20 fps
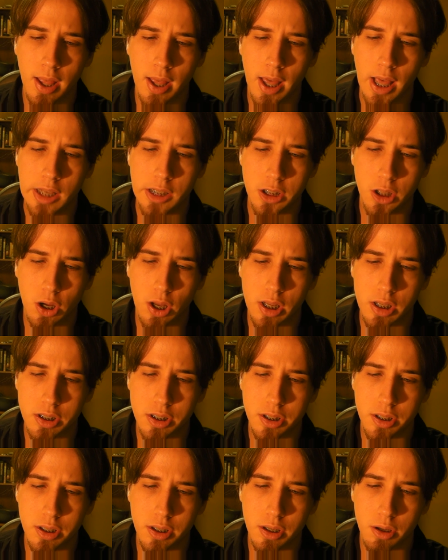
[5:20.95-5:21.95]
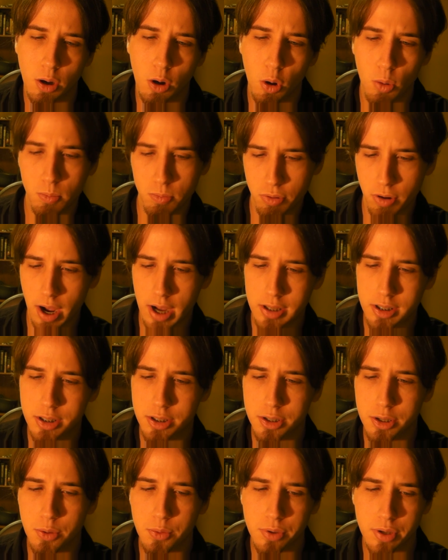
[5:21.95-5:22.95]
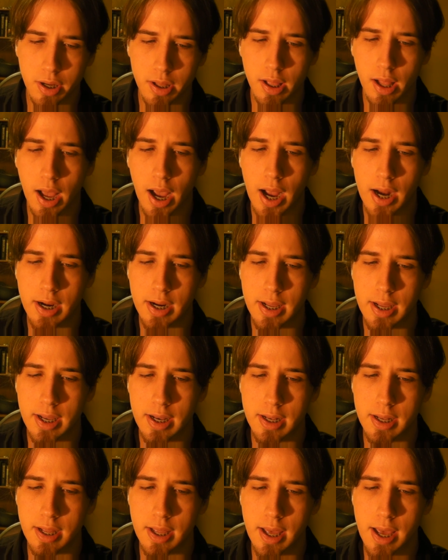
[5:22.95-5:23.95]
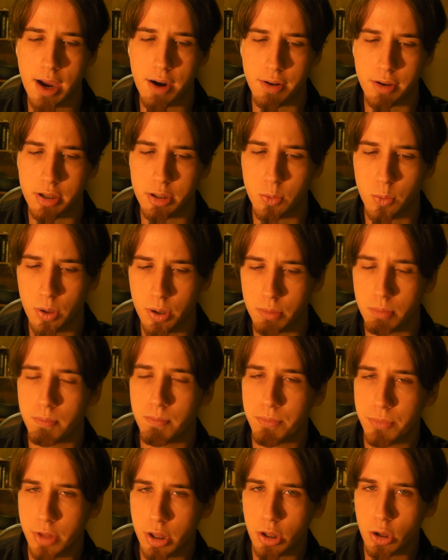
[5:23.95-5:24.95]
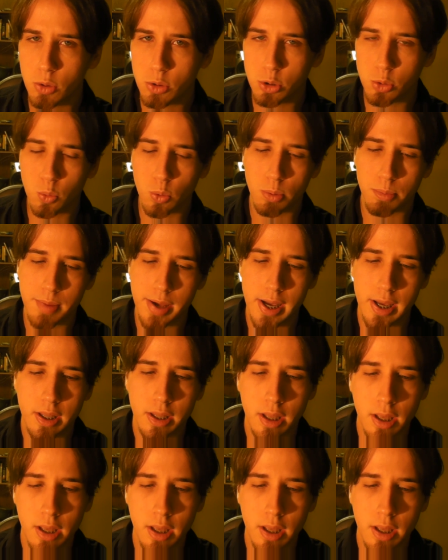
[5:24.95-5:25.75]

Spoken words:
as long as home prices don't decline in areas where the loans were made.